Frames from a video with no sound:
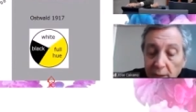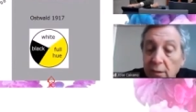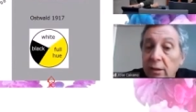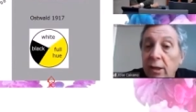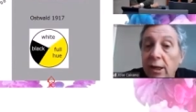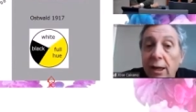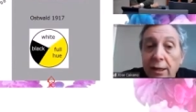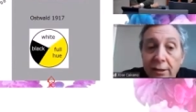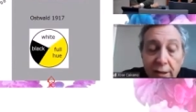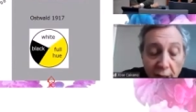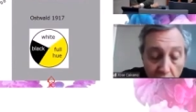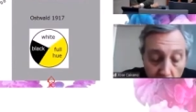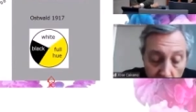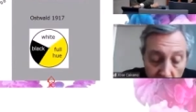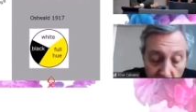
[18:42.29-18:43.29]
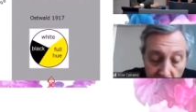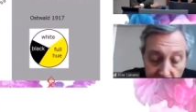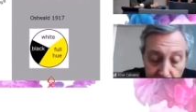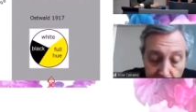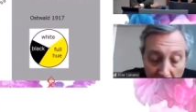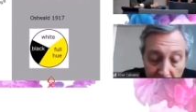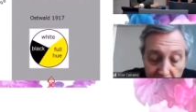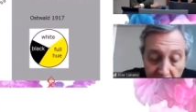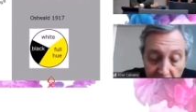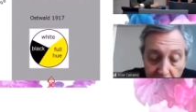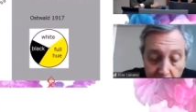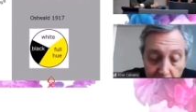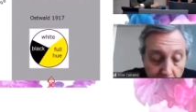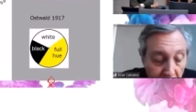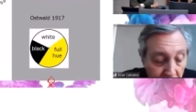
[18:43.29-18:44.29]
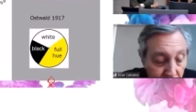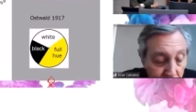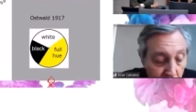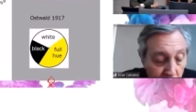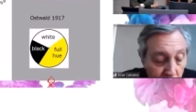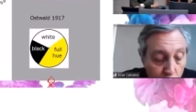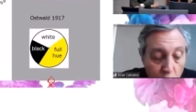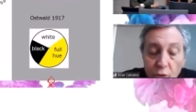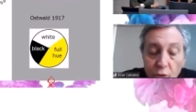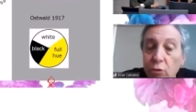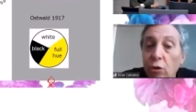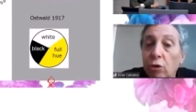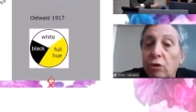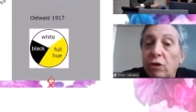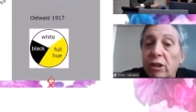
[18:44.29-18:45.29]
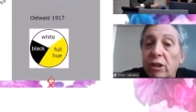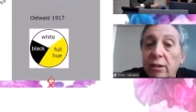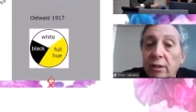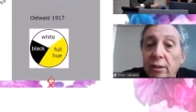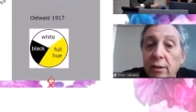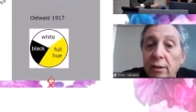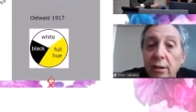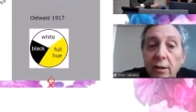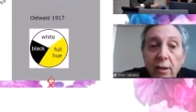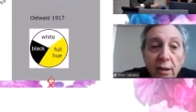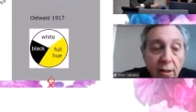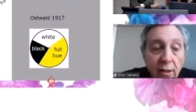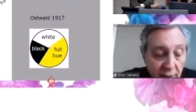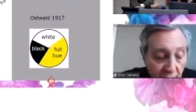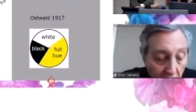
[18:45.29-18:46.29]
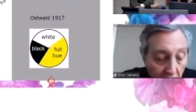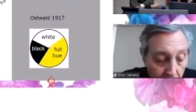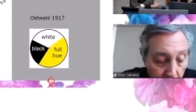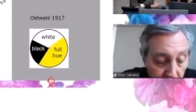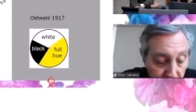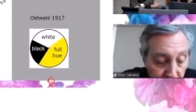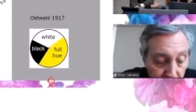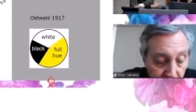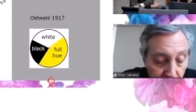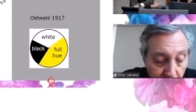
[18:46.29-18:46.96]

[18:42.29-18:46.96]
The category of partitive mixture was not yet established.